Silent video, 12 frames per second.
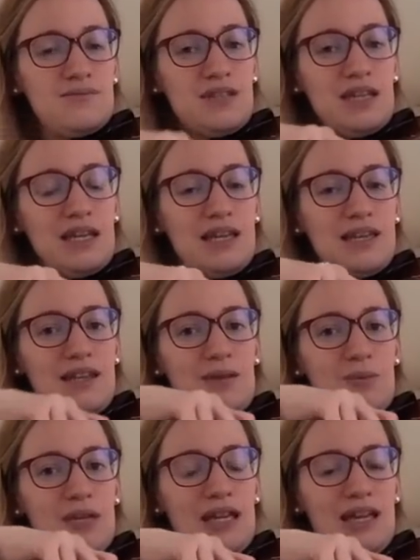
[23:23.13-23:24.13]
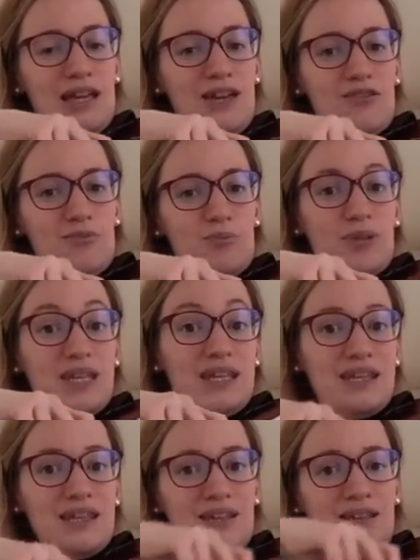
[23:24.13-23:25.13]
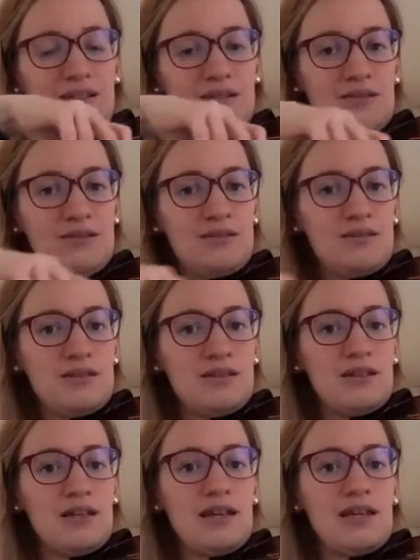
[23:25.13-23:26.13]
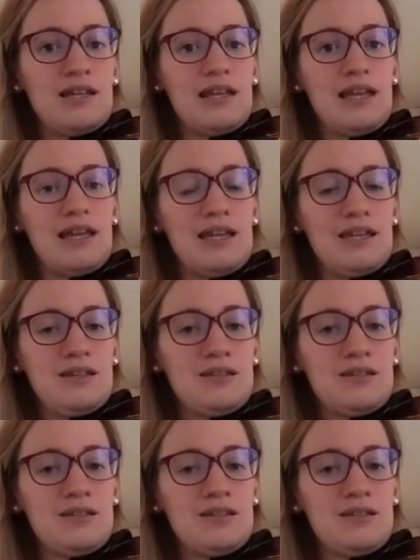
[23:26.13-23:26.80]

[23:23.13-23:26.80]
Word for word: and then we have B and A